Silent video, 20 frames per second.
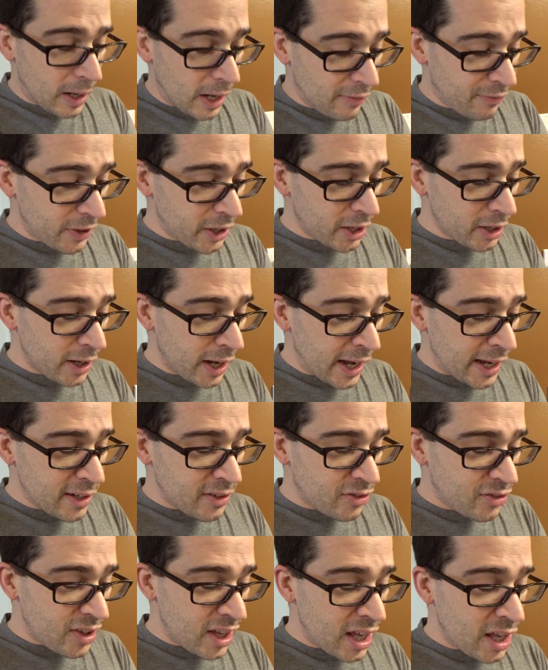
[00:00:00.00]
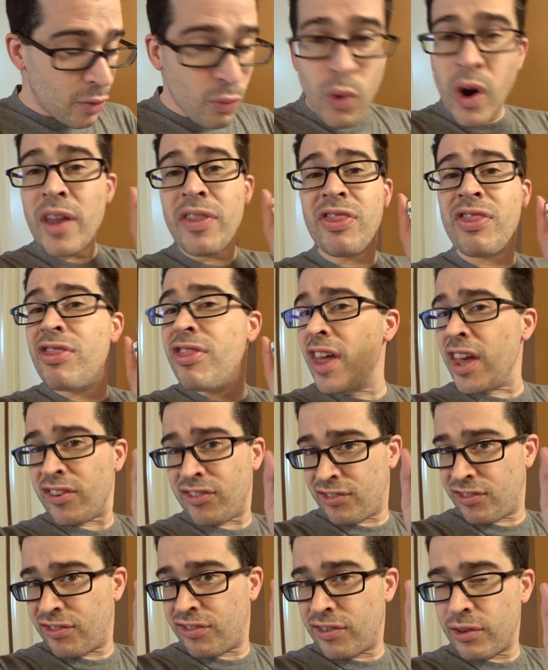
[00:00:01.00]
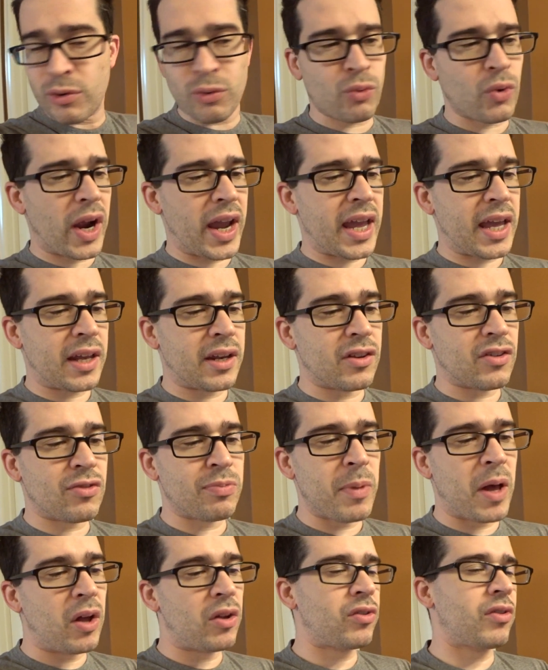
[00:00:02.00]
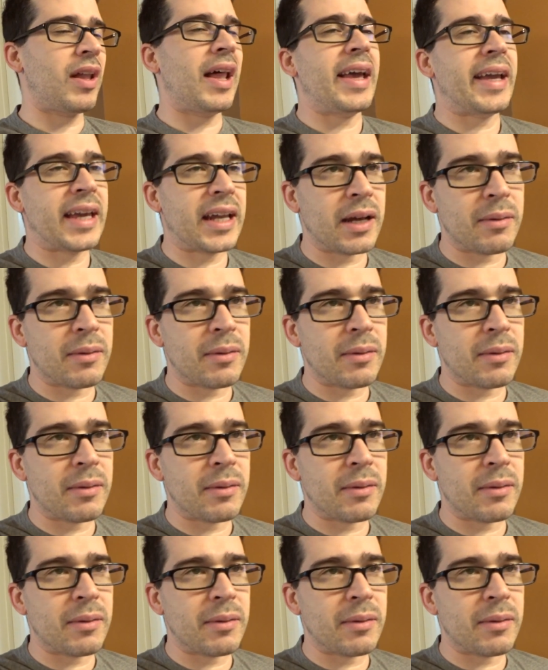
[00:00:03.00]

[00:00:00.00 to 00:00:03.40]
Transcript: I figured I'd see what this rain smells like,